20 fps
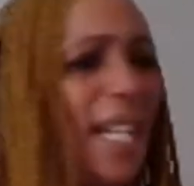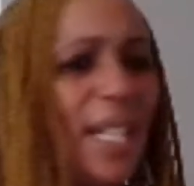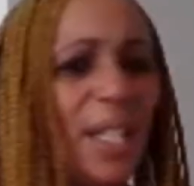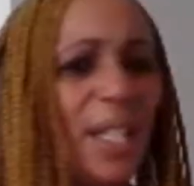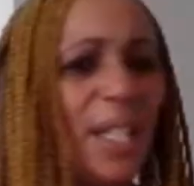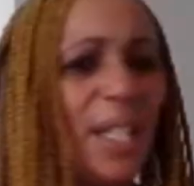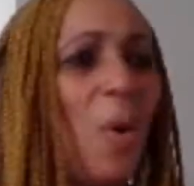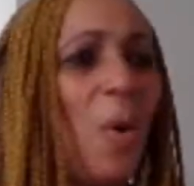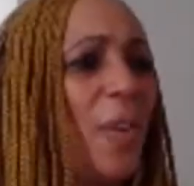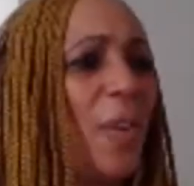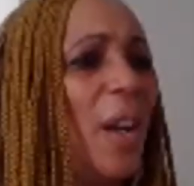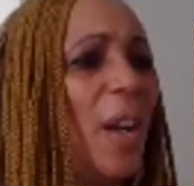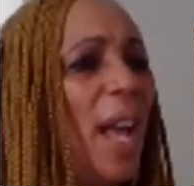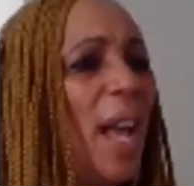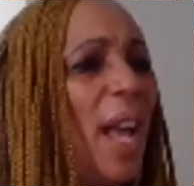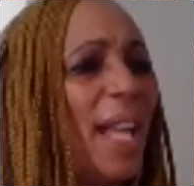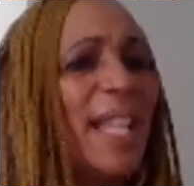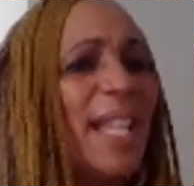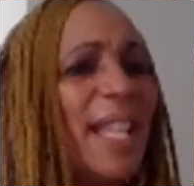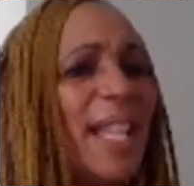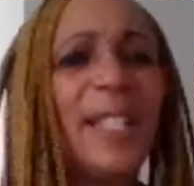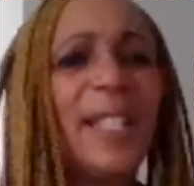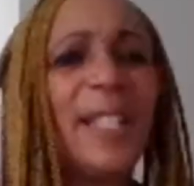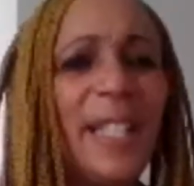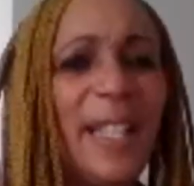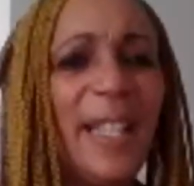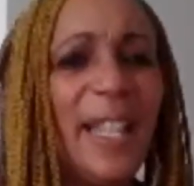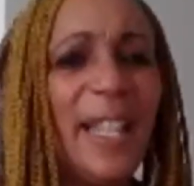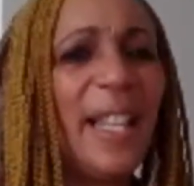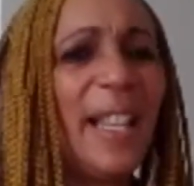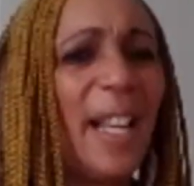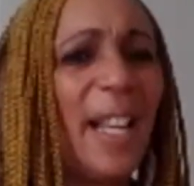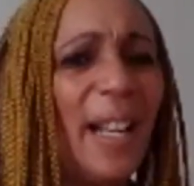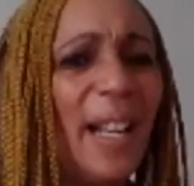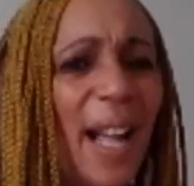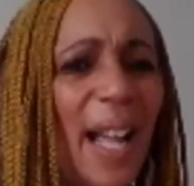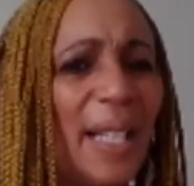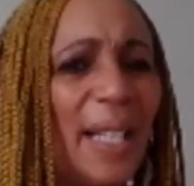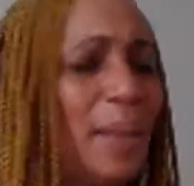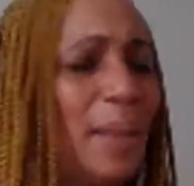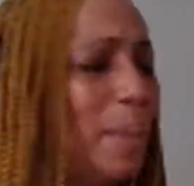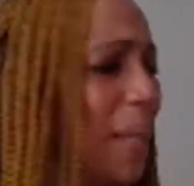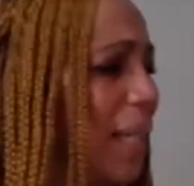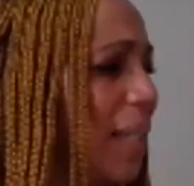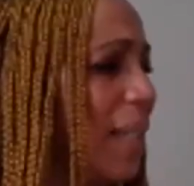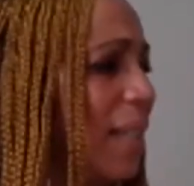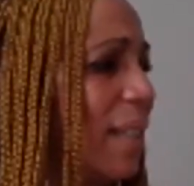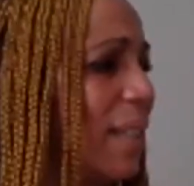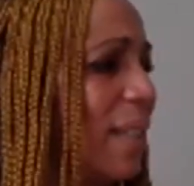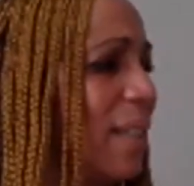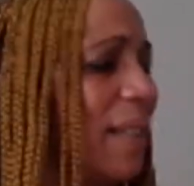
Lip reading: it's over? Here's the thing that got to me.